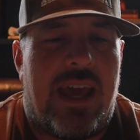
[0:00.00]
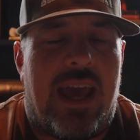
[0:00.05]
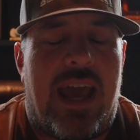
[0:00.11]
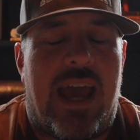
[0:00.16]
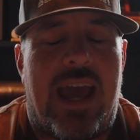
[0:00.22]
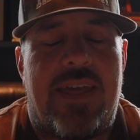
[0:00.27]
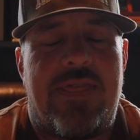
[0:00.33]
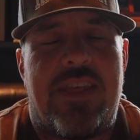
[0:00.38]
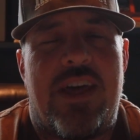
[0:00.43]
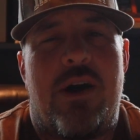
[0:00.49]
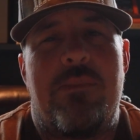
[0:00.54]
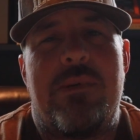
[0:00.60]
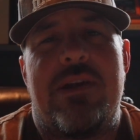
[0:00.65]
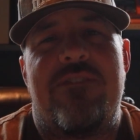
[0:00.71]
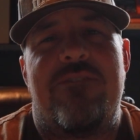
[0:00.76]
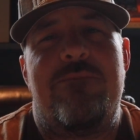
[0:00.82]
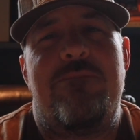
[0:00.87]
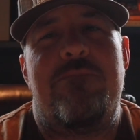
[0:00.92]
And there'll
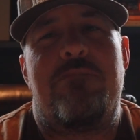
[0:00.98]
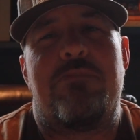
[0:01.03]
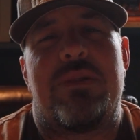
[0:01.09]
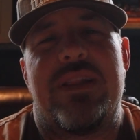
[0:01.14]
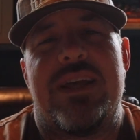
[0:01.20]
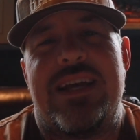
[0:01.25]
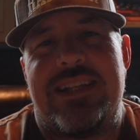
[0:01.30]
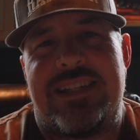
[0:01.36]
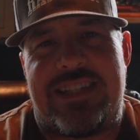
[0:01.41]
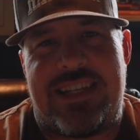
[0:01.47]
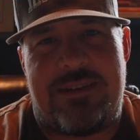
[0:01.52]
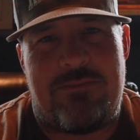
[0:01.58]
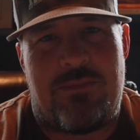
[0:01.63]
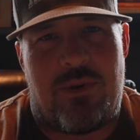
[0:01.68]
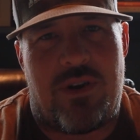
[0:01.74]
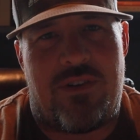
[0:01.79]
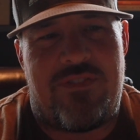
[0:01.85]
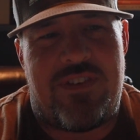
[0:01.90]
be plenty
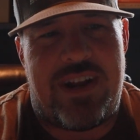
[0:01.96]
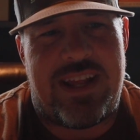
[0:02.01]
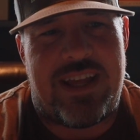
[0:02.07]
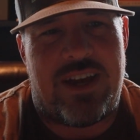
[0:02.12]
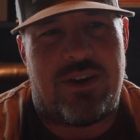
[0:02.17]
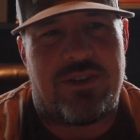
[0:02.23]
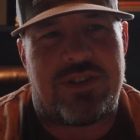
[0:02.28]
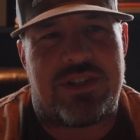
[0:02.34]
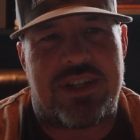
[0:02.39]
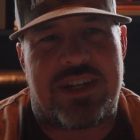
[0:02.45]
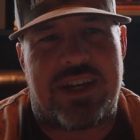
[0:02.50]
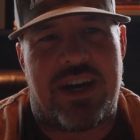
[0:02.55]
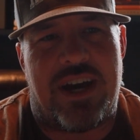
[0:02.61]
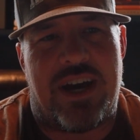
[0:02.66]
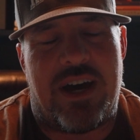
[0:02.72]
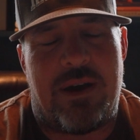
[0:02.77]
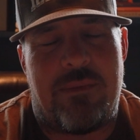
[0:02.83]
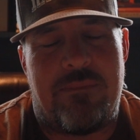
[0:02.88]
more videos to
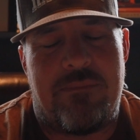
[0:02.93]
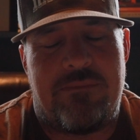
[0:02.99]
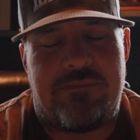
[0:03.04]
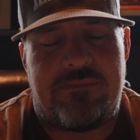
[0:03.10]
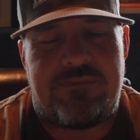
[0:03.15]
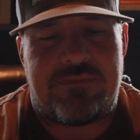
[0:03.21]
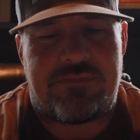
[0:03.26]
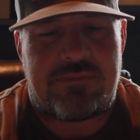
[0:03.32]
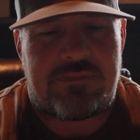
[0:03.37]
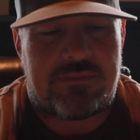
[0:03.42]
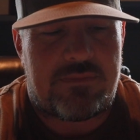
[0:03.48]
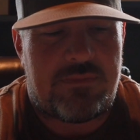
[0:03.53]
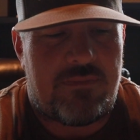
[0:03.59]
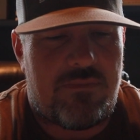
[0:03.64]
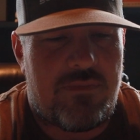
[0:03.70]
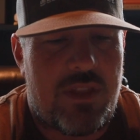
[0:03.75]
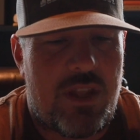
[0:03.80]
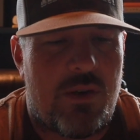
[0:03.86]
come
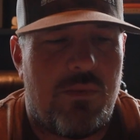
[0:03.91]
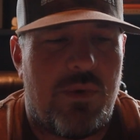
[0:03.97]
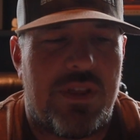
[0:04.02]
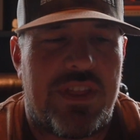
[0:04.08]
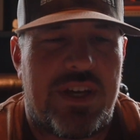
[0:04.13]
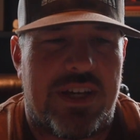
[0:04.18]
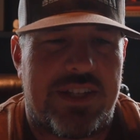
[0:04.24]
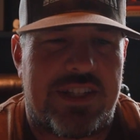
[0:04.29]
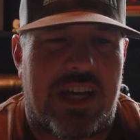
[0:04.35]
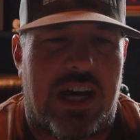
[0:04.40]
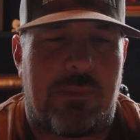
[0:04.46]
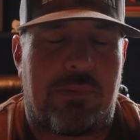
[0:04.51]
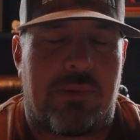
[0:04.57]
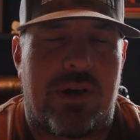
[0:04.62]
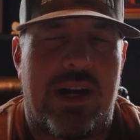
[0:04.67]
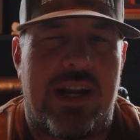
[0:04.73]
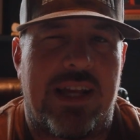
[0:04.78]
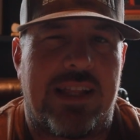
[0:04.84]
with us
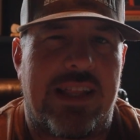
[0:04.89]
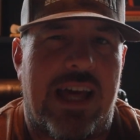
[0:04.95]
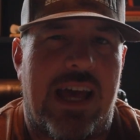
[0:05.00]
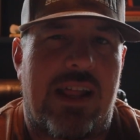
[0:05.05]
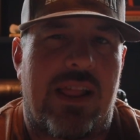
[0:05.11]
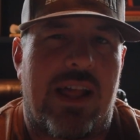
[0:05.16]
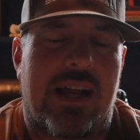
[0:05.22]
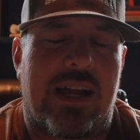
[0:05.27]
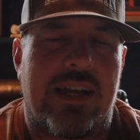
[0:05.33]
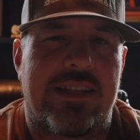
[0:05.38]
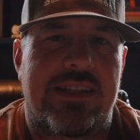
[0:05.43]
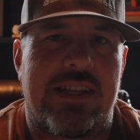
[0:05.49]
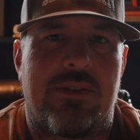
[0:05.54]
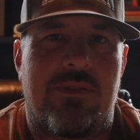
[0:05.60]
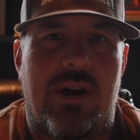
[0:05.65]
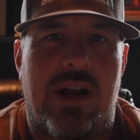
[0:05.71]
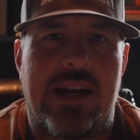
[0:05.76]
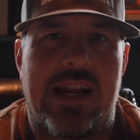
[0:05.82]
operating that. Like I
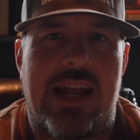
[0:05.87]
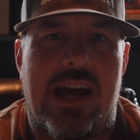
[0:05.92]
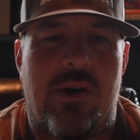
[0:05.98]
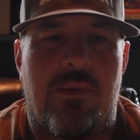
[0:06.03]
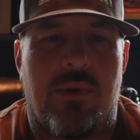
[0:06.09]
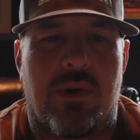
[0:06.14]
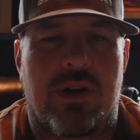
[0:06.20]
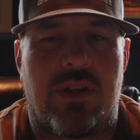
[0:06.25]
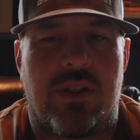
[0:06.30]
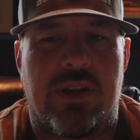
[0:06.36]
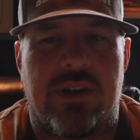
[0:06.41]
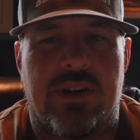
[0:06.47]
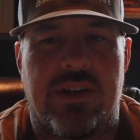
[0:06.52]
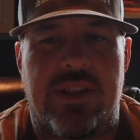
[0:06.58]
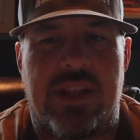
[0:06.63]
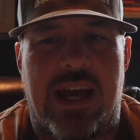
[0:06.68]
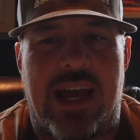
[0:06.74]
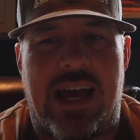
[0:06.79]
said, right now we're
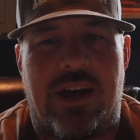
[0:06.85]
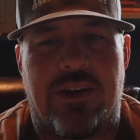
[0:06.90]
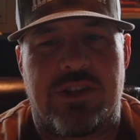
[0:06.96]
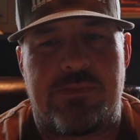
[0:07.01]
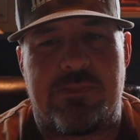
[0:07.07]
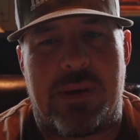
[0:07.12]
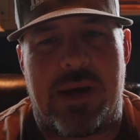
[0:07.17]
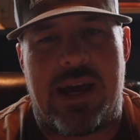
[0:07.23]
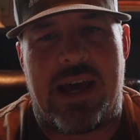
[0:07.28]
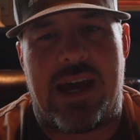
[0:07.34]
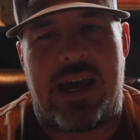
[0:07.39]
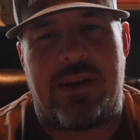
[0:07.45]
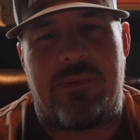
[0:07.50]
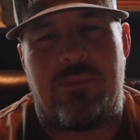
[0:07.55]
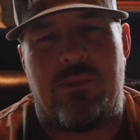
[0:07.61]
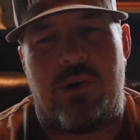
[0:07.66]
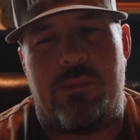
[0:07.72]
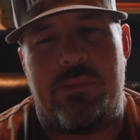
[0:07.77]
clearing the house
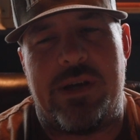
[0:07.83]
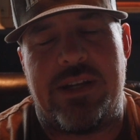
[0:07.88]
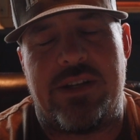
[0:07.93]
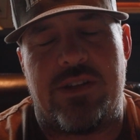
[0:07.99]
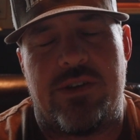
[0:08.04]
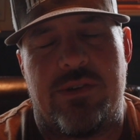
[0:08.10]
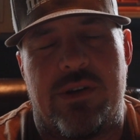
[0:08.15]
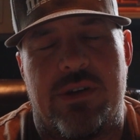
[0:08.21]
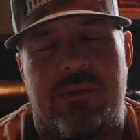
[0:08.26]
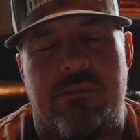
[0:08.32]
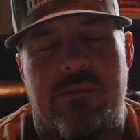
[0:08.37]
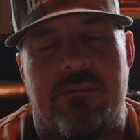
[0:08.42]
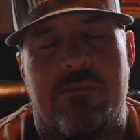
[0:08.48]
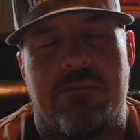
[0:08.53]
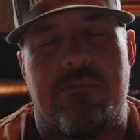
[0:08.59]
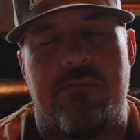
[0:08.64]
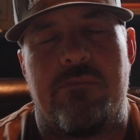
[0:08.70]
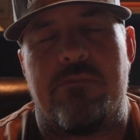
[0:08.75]
pad. We'll be
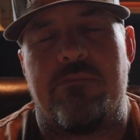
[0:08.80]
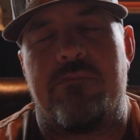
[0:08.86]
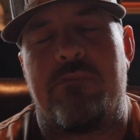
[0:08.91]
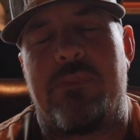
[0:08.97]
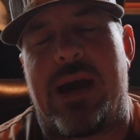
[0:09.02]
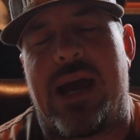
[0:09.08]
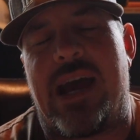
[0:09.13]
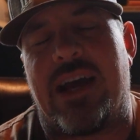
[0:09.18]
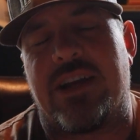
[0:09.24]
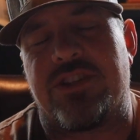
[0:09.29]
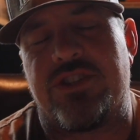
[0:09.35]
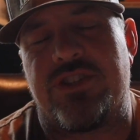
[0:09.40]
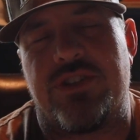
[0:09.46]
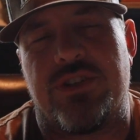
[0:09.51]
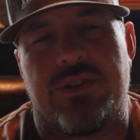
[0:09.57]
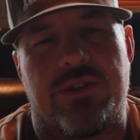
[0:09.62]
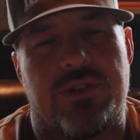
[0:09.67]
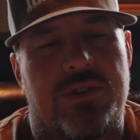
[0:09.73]
doing
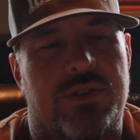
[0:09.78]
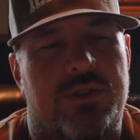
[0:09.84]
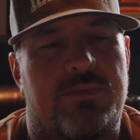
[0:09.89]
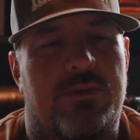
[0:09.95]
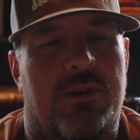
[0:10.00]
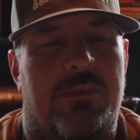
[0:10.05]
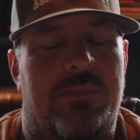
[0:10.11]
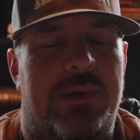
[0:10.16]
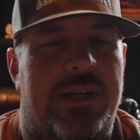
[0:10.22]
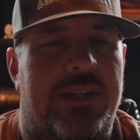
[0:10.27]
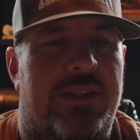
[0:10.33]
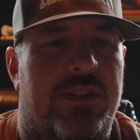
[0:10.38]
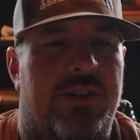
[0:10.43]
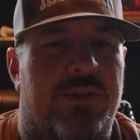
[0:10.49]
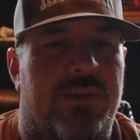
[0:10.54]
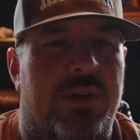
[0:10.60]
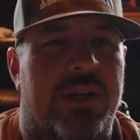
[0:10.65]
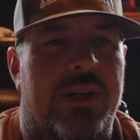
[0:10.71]
pastures. We'll be
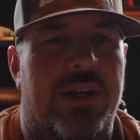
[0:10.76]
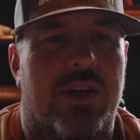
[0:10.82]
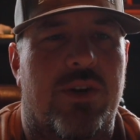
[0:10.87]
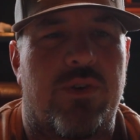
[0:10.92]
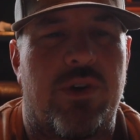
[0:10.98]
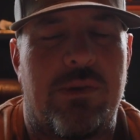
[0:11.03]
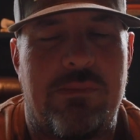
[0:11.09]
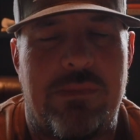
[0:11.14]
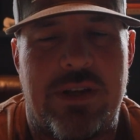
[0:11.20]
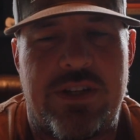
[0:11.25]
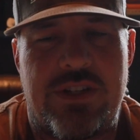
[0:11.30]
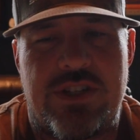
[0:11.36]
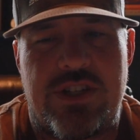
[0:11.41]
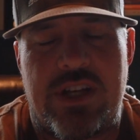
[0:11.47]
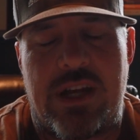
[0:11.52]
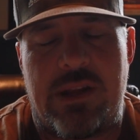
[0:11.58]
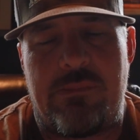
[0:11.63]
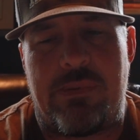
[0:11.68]
doing equipment
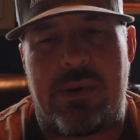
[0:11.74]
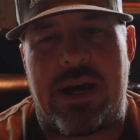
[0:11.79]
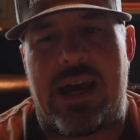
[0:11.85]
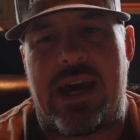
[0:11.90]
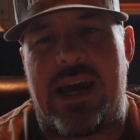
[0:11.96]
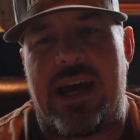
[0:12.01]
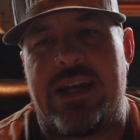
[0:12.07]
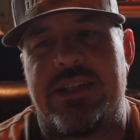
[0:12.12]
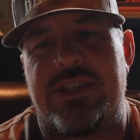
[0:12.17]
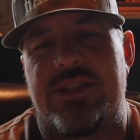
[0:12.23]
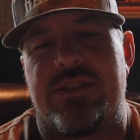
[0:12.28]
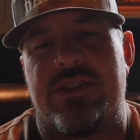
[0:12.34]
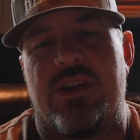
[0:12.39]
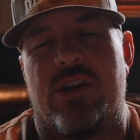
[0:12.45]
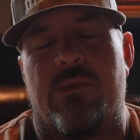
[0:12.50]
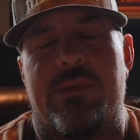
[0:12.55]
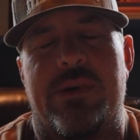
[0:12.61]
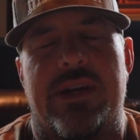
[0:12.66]
shed pads.
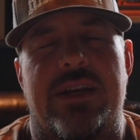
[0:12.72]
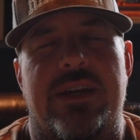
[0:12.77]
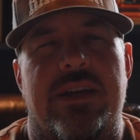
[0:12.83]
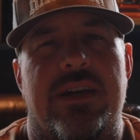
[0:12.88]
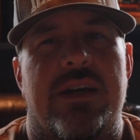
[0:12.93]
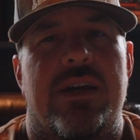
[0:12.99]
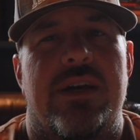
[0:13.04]
There'll be